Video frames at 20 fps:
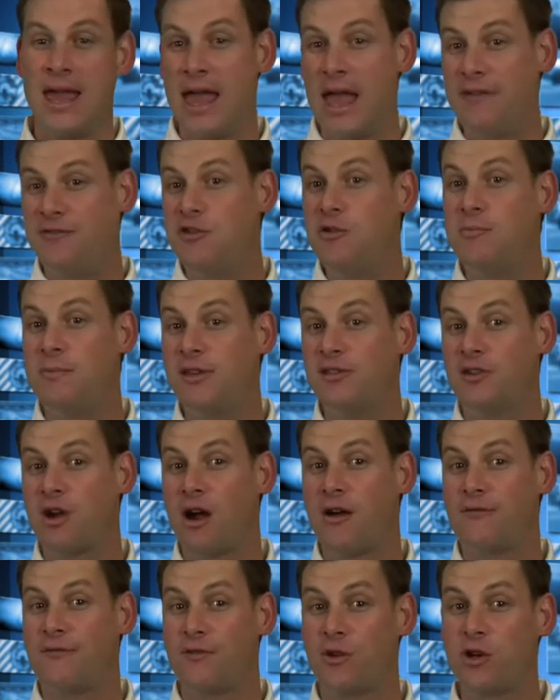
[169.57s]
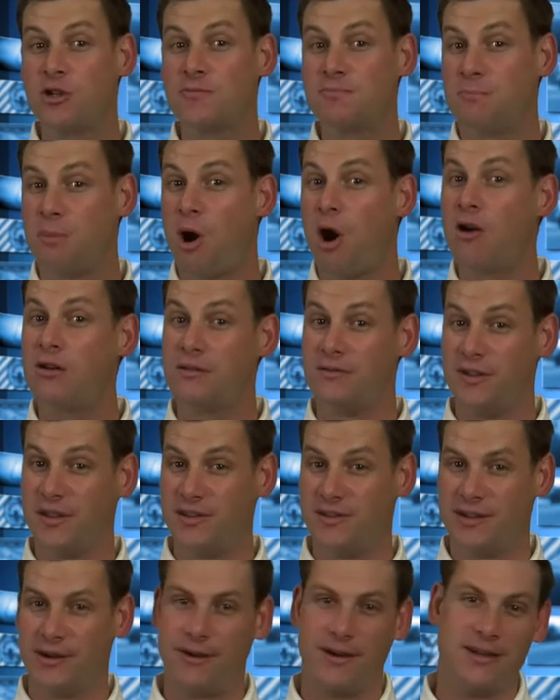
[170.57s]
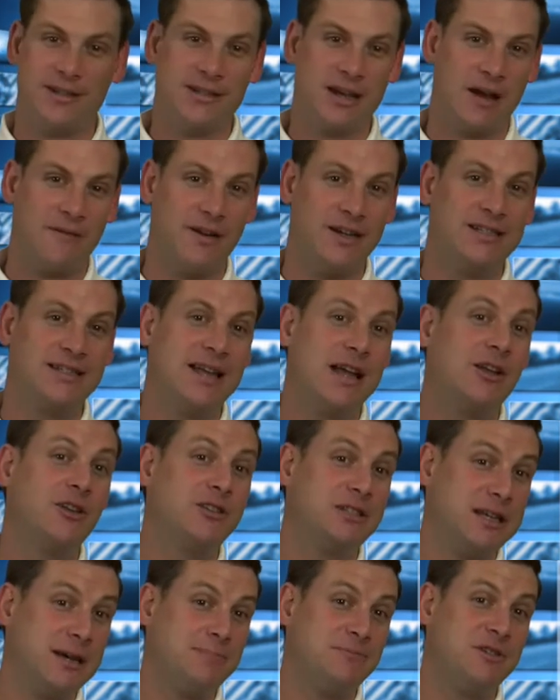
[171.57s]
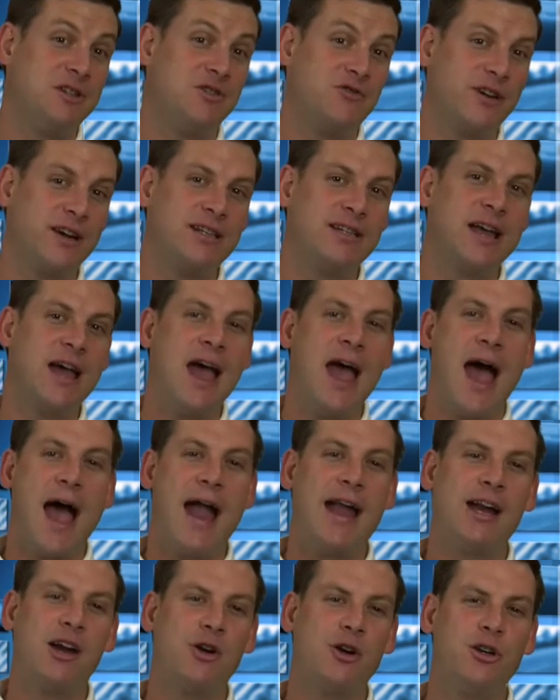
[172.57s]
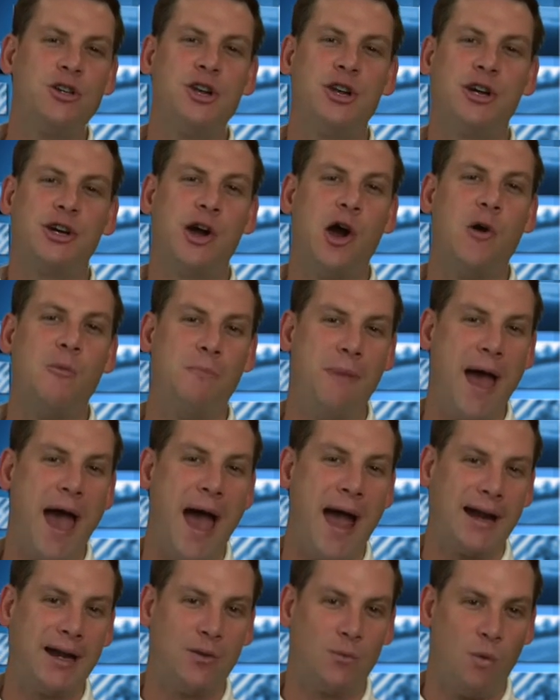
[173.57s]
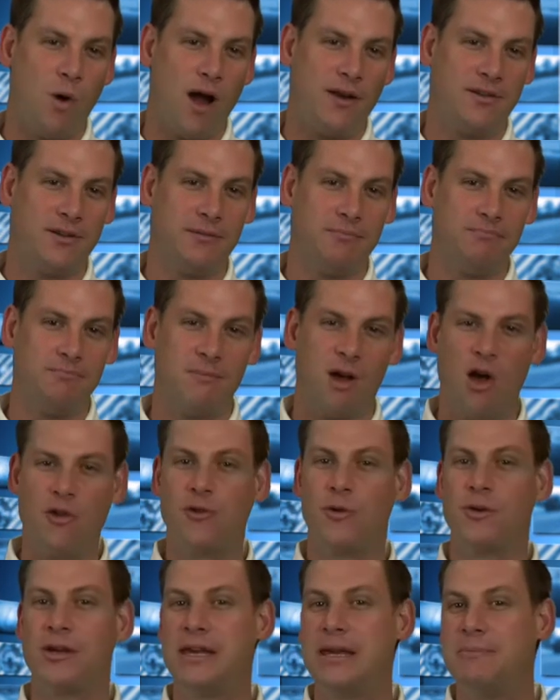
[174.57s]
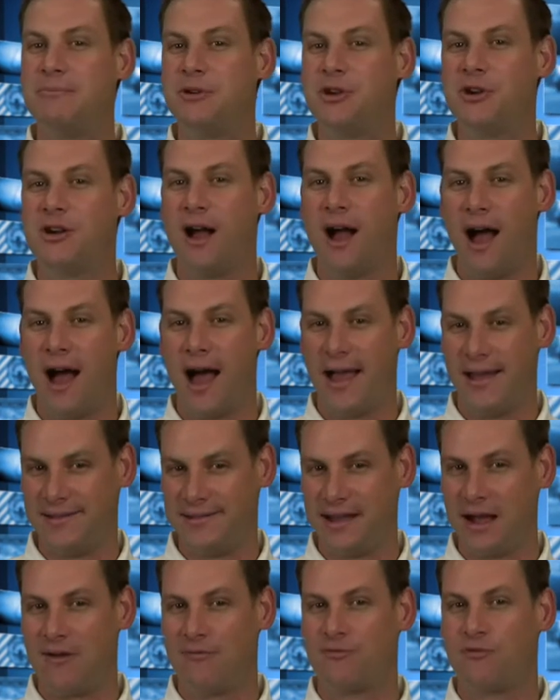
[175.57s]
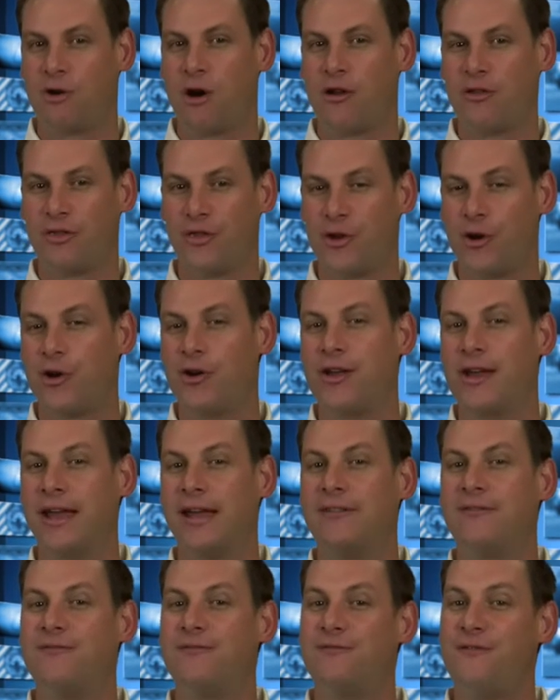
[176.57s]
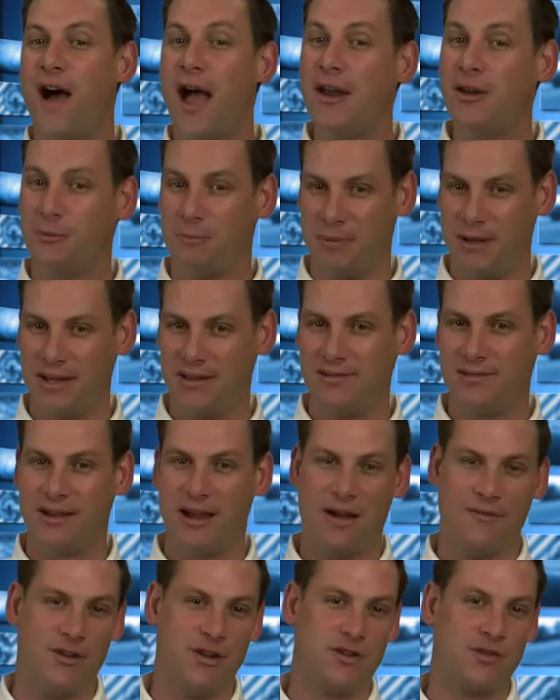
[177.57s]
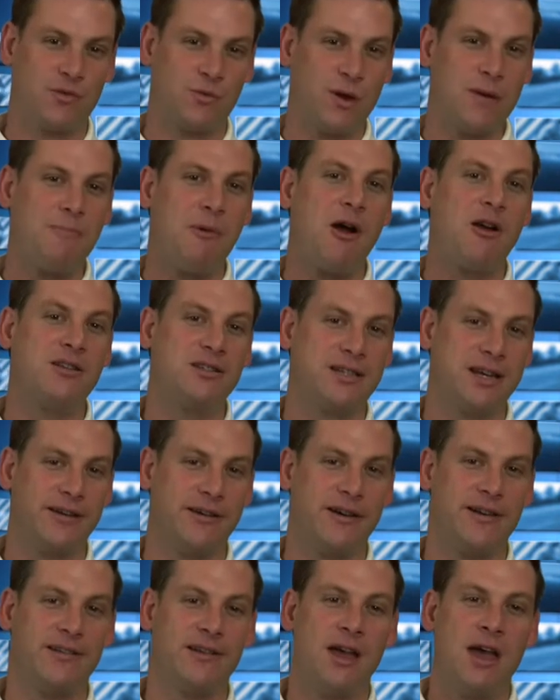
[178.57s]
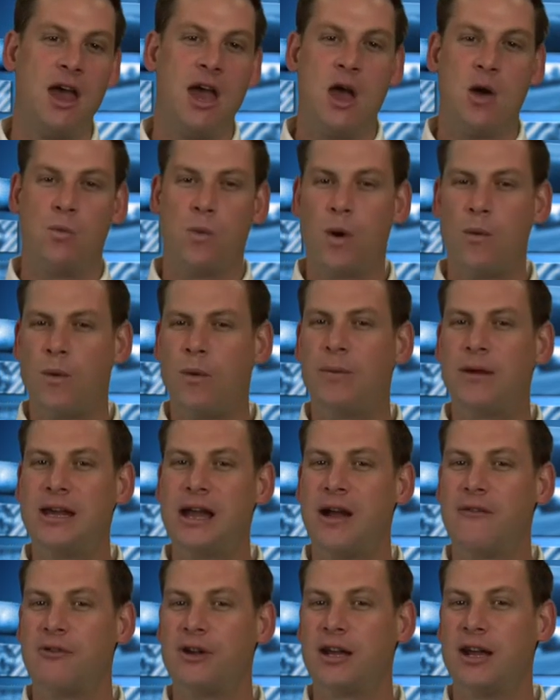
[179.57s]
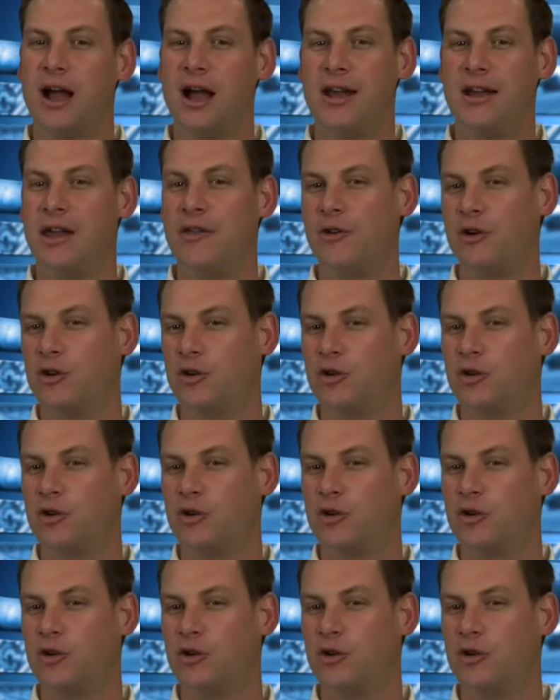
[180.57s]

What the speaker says: If you missed our first part of this series of Excel tips and tricks, I encourage you to go back and watch it. Also, keep your eyes out for our third and final piece of this three-part series, where we'll be covering another